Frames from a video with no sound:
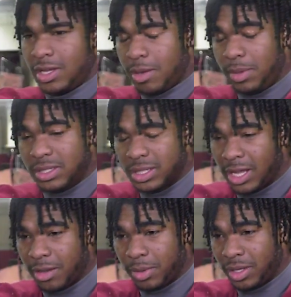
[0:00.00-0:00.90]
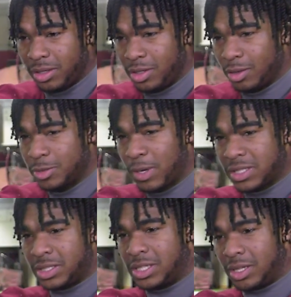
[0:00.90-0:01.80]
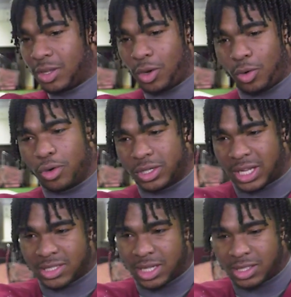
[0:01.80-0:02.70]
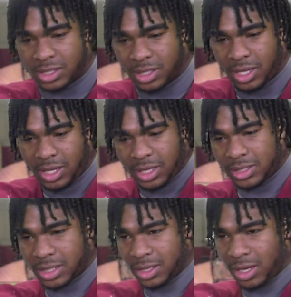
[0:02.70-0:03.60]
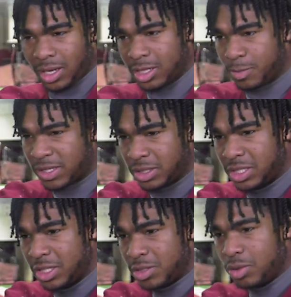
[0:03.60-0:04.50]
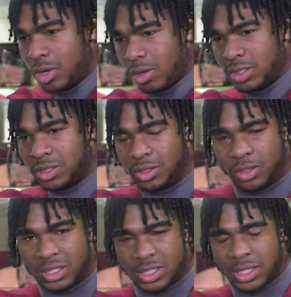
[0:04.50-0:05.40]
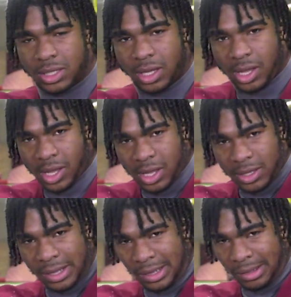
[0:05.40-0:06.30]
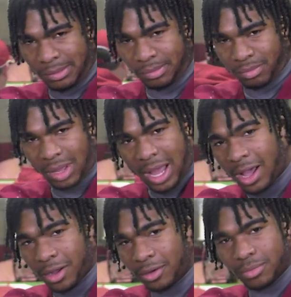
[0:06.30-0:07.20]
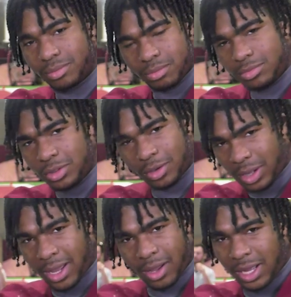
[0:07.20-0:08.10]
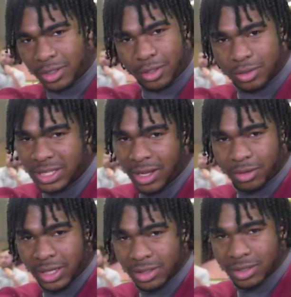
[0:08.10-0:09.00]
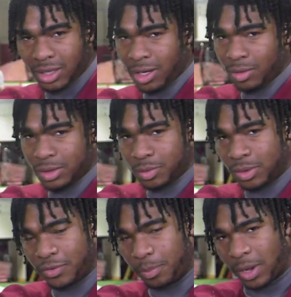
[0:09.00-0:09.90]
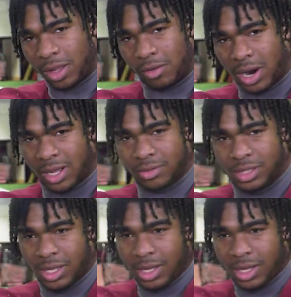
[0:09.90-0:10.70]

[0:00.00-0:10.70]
It means a lot, man, especially to the whole organization and to especially to these new coaches, to see how the whole town gets when football arrives.